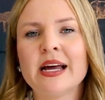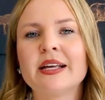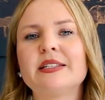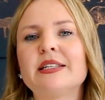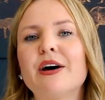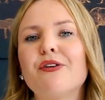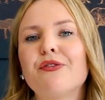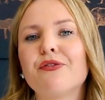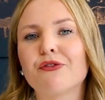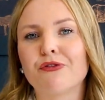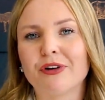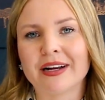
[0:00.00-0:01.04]

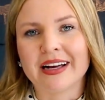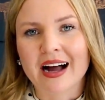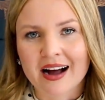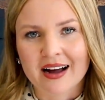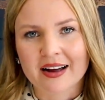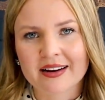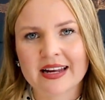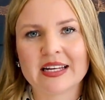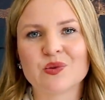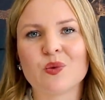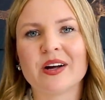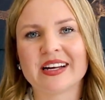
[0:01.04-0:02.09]
self-regard
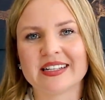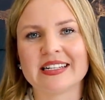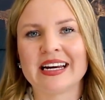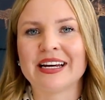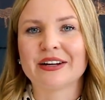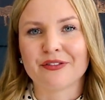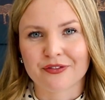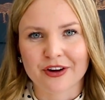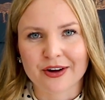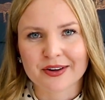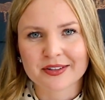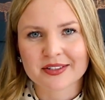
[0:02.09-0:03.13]
is what is needed
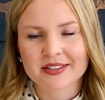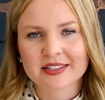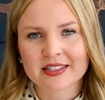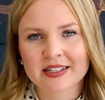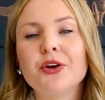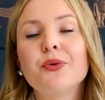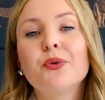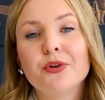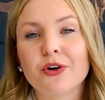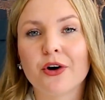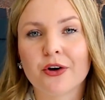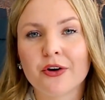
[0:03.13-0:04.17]
first. You will
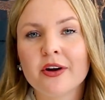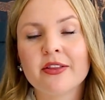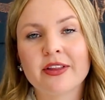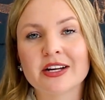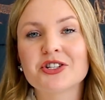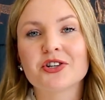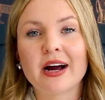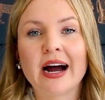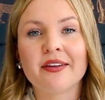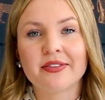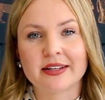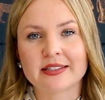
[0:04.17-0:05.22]
know that you're
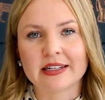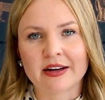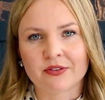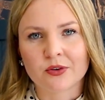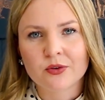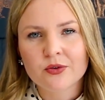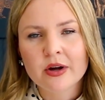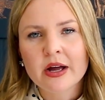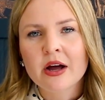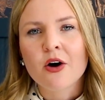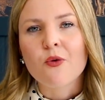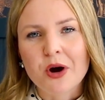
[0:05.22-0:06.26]
at this level
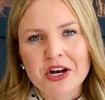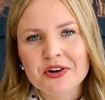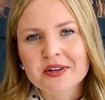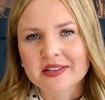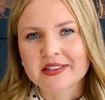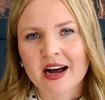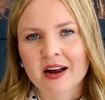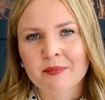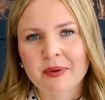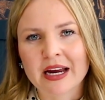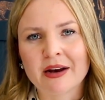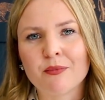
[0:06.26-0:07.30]
when you start
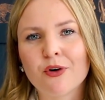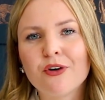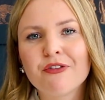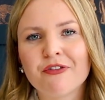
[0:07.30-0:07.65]
being more